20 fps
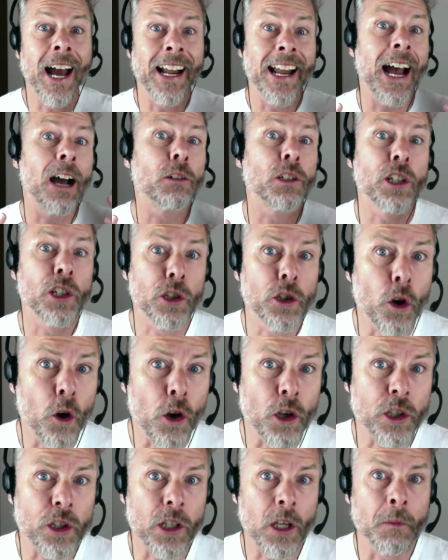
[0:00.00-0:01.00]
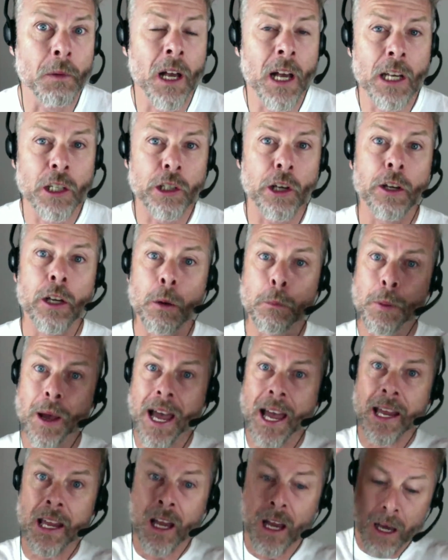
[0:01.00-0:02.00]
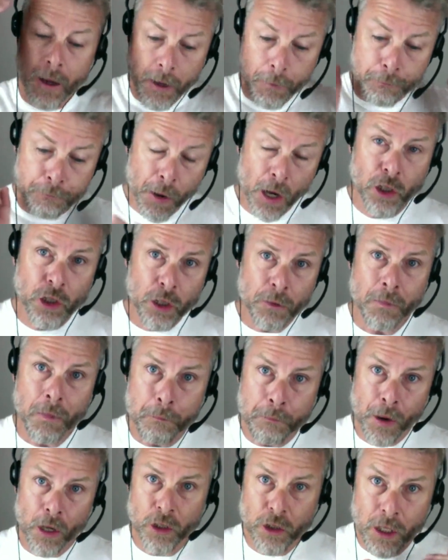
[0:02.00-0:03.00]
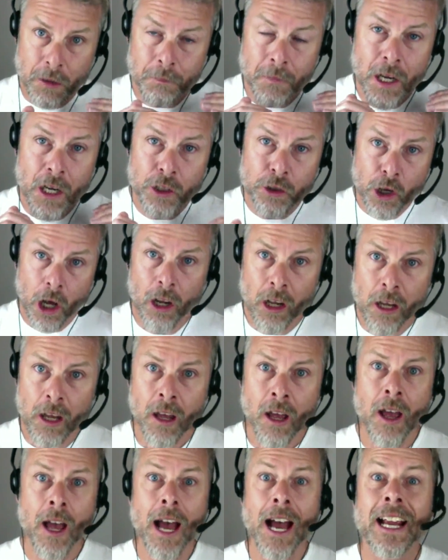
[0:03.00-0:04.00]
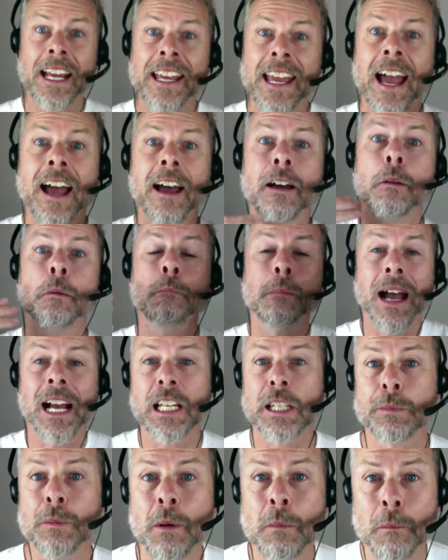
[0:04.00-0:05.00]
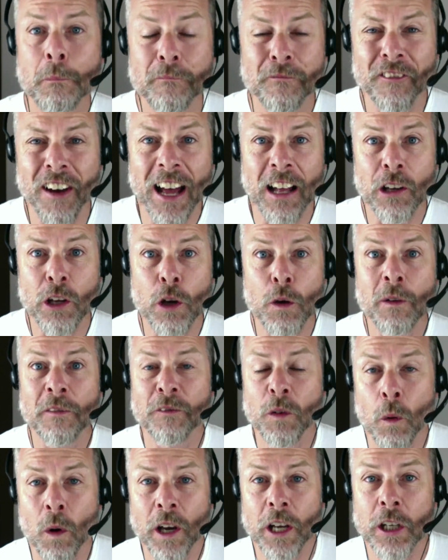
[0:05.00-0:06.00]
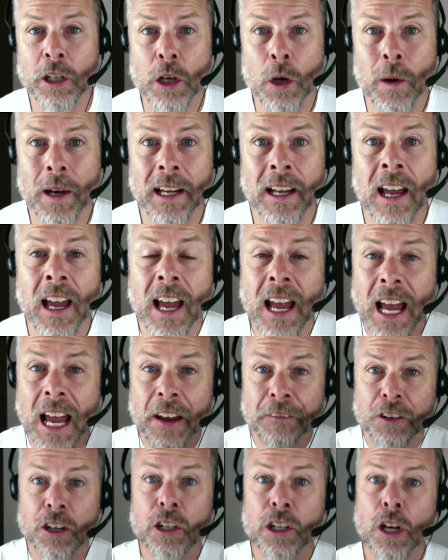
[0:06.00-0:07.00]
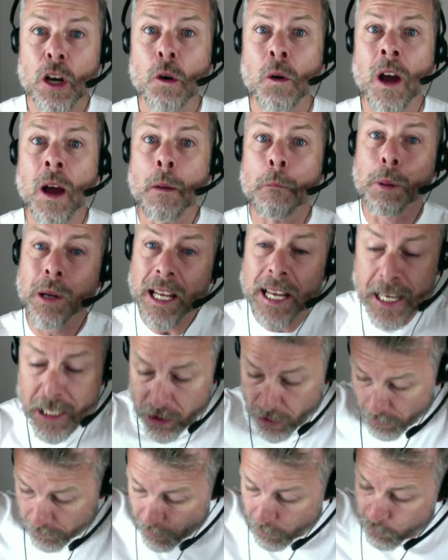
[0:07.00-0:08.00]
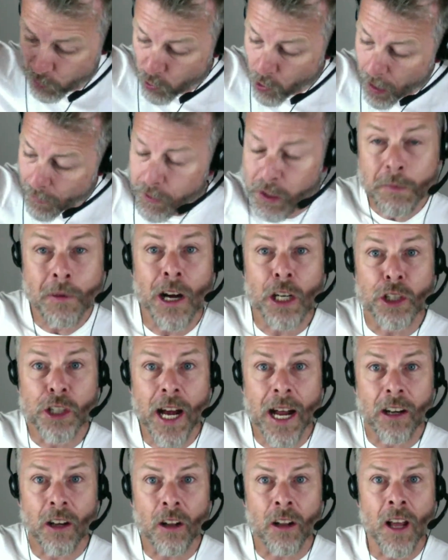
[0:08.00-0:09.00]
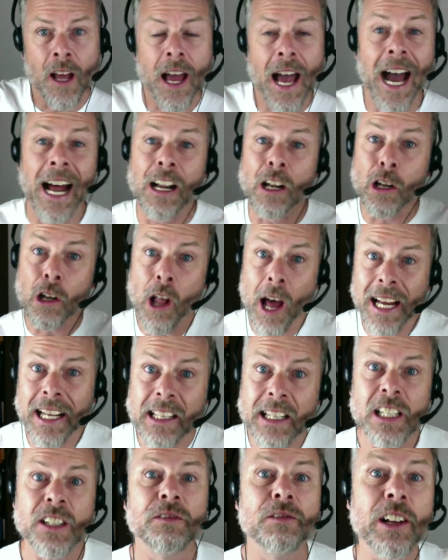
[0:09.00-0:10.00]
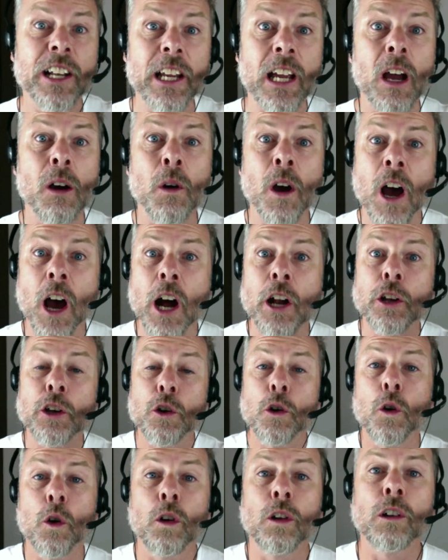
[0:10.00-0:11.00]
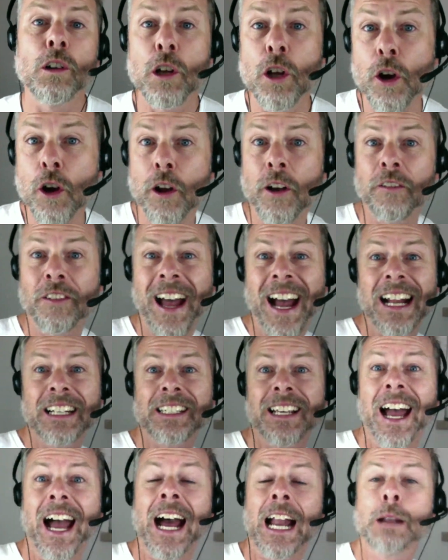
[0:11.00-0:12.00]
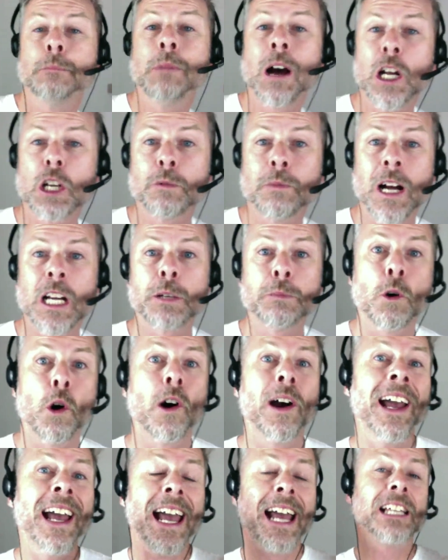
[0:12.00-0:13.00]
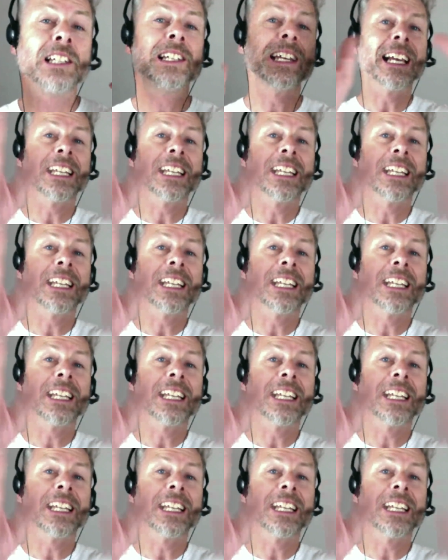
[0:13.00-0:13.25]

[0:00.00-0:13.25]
and how to source them so you pay bottom dollar and get maximum value for what you're doing? If you do, please subscribe to my channel and like this video, and you'll learn that and much, much more. It's the